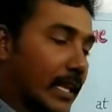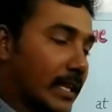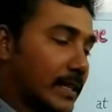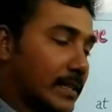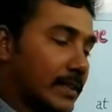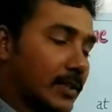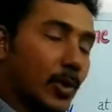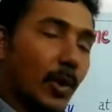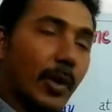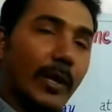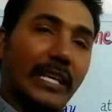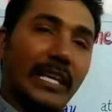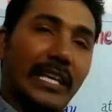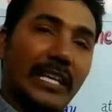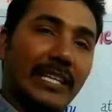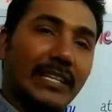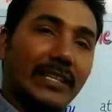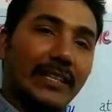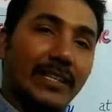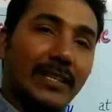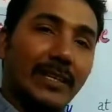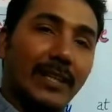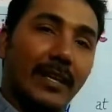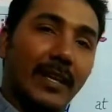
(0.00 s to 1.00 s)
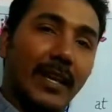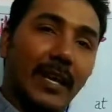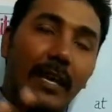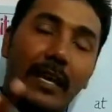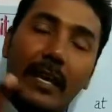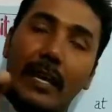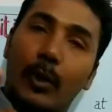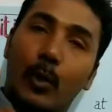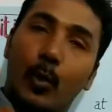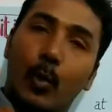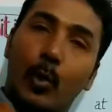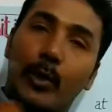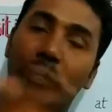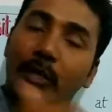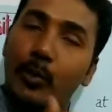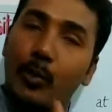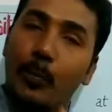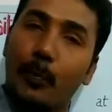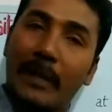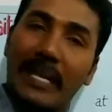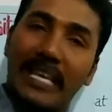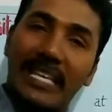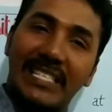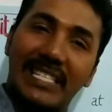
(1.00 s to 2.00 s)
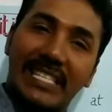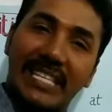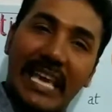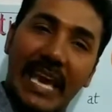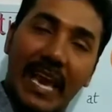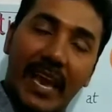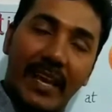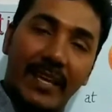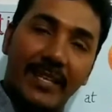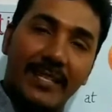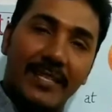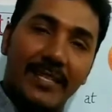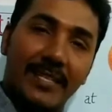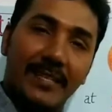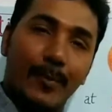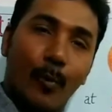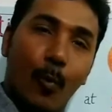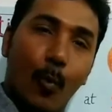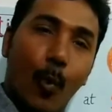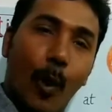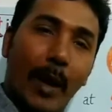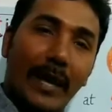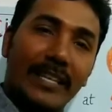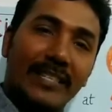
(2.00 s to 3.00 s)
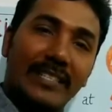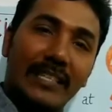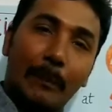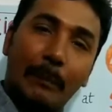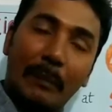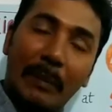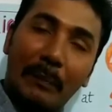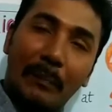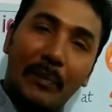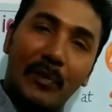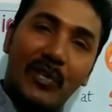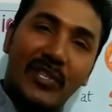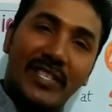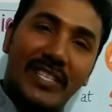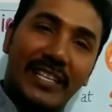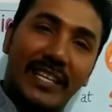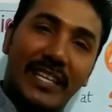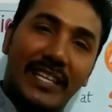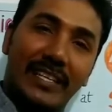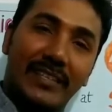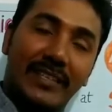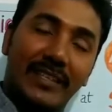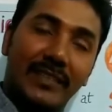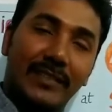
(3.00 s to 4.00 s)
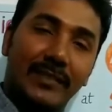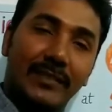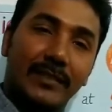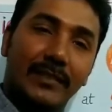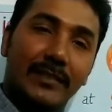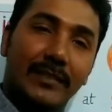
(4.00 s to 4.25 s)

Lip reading: So here, could you please guess what is the preposition here?